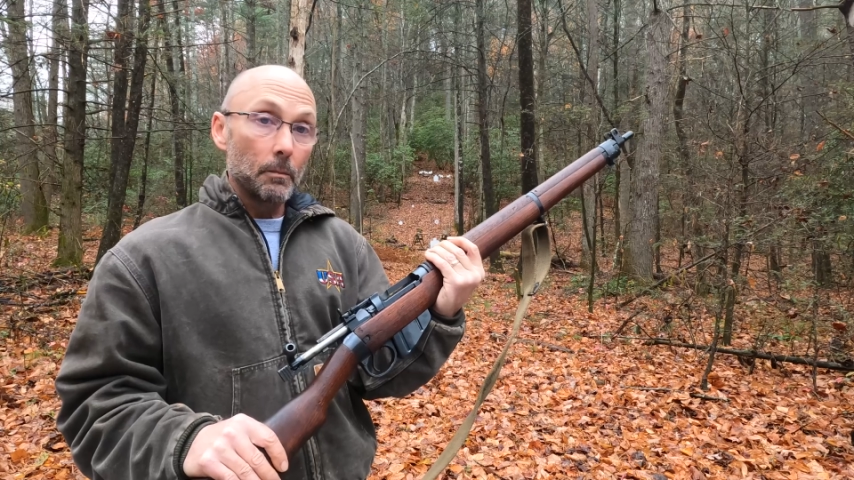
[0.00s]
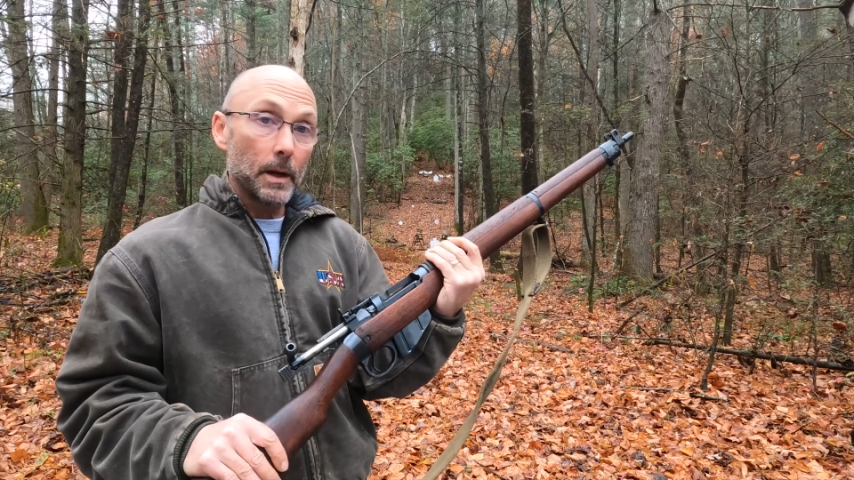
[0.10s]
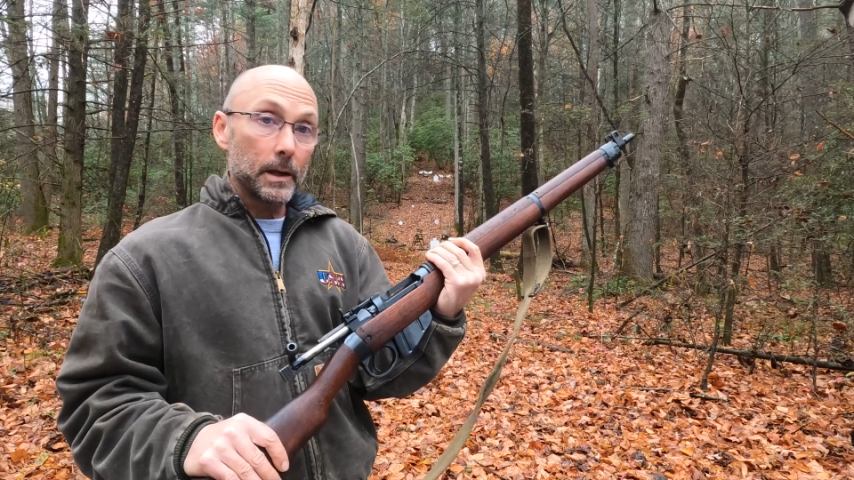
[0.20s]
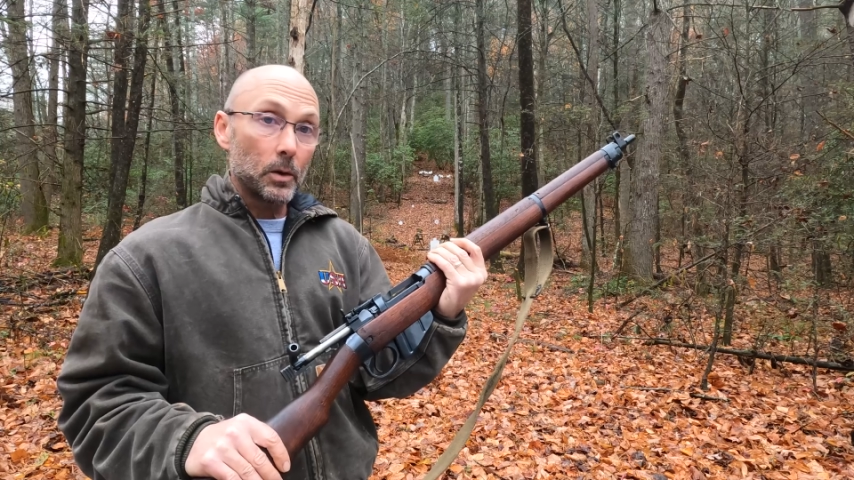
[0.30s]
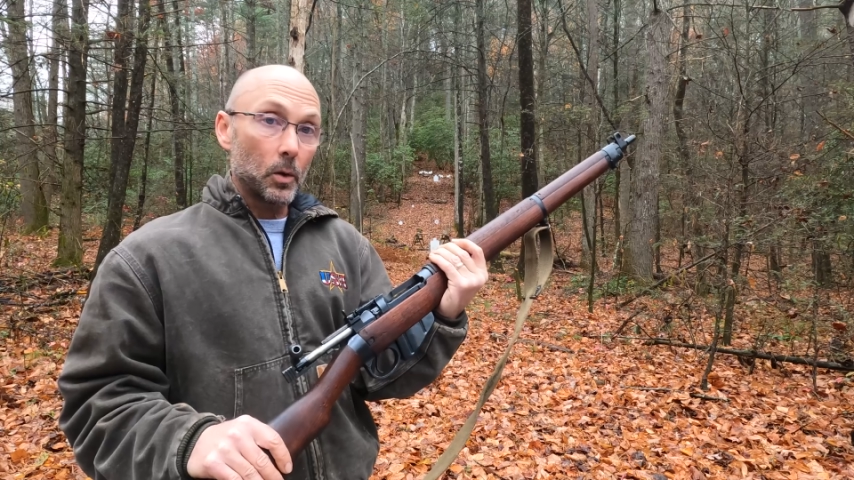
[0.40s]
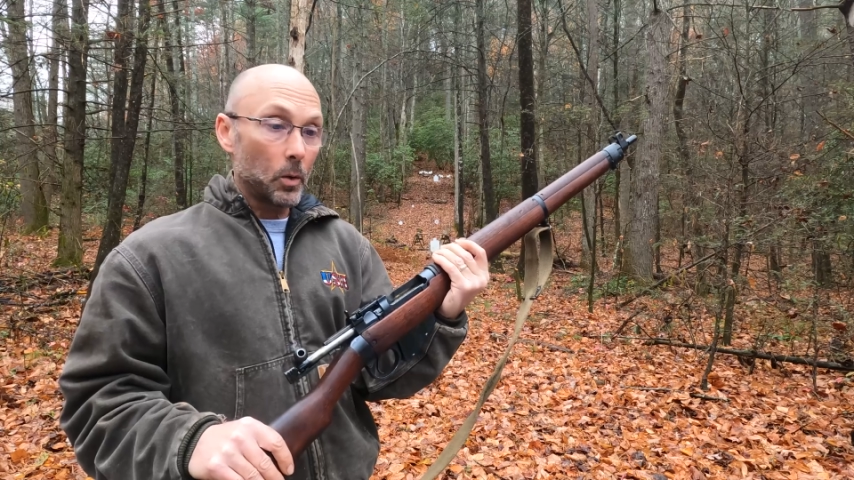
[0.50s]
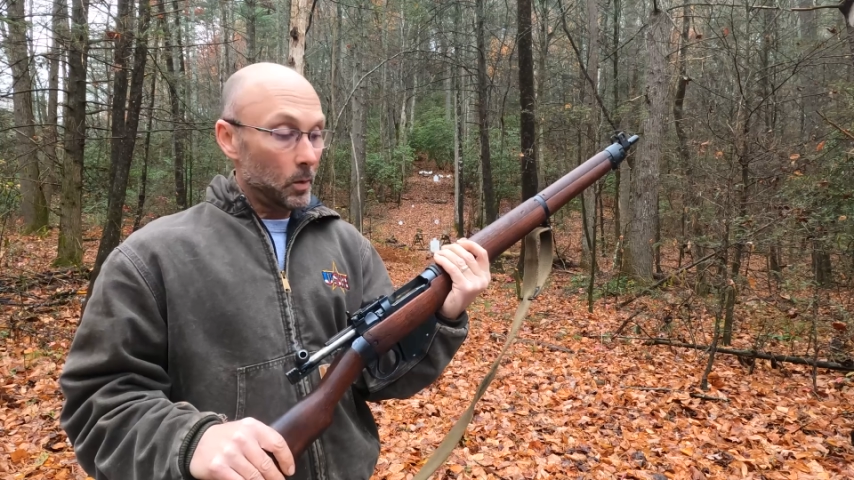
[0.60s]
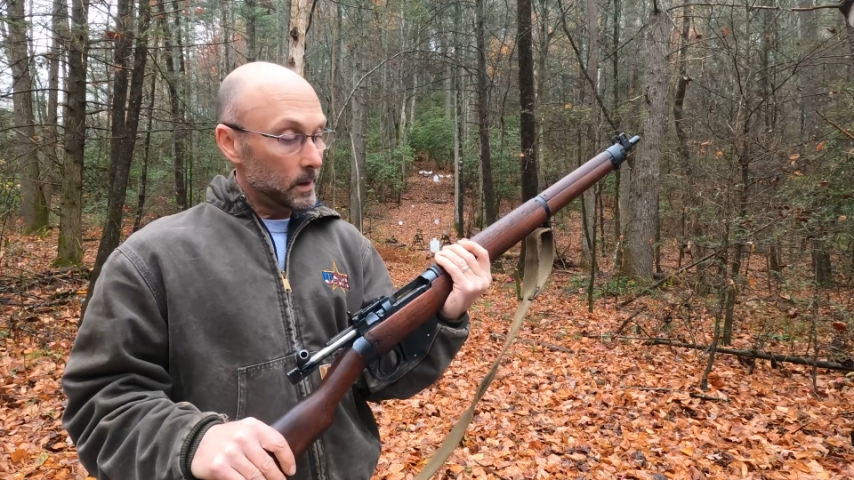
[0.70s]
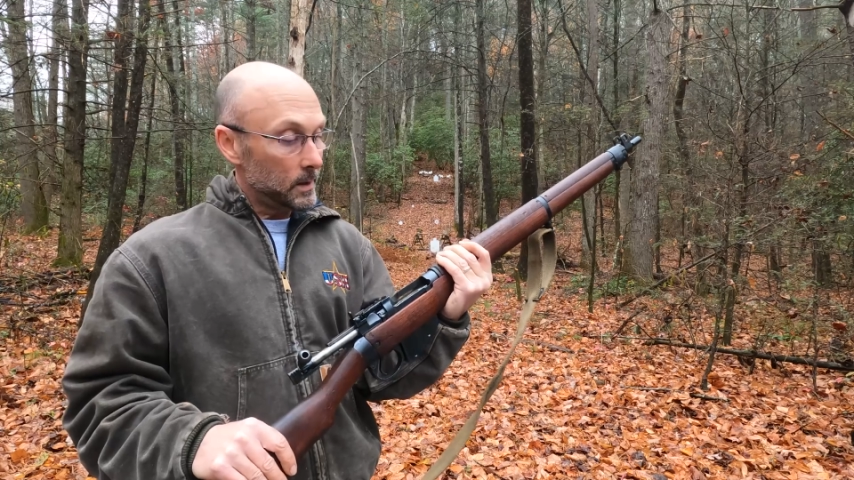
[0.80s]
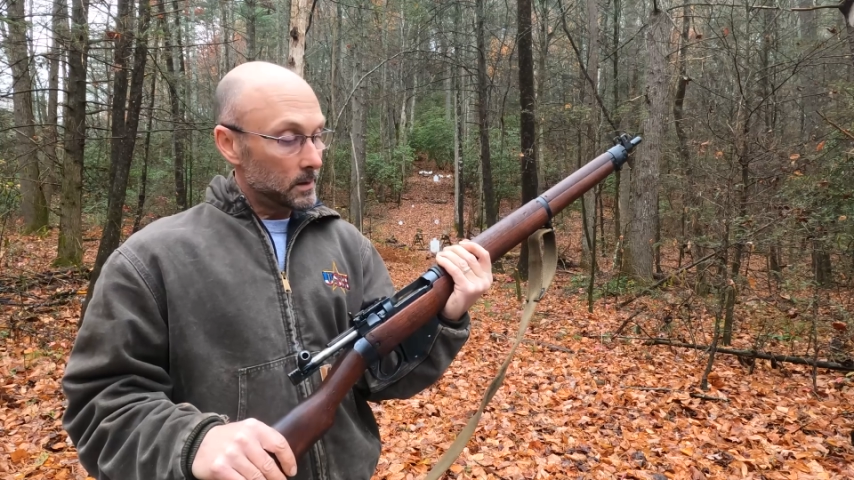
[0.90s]
My
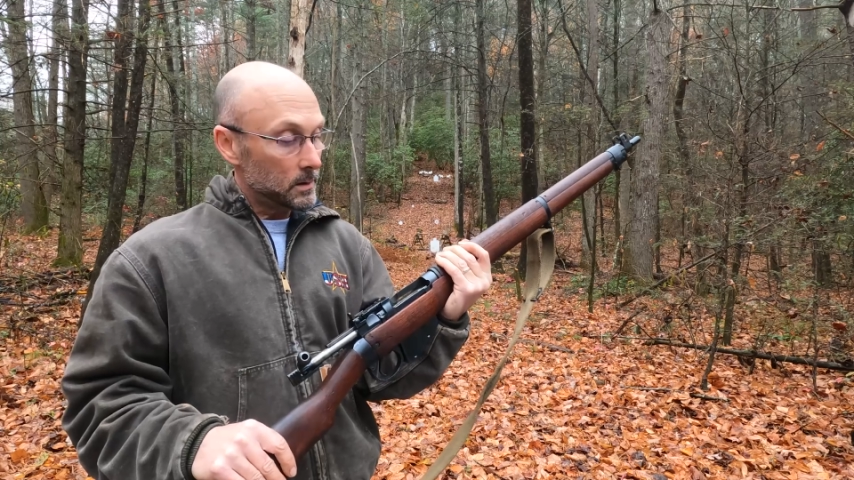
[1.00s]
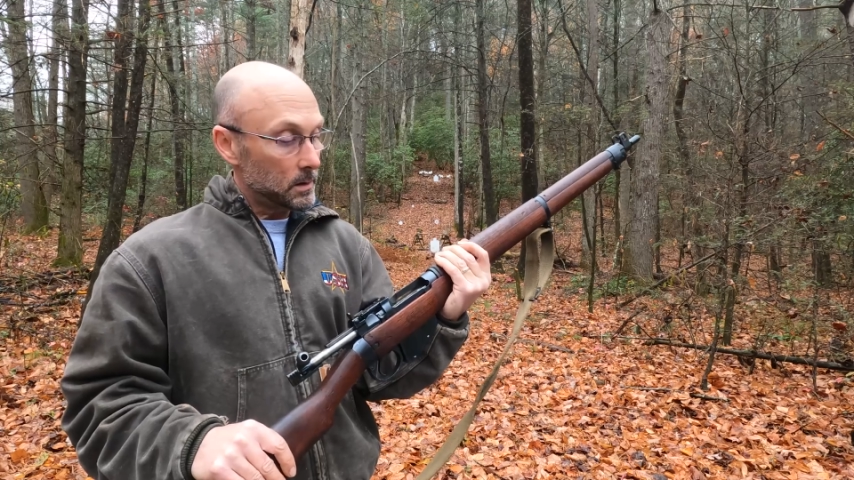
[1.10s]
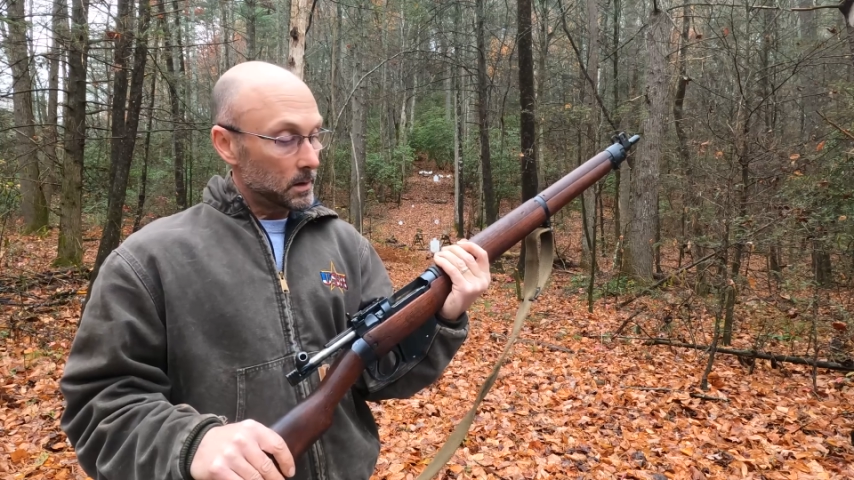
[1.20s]
goal is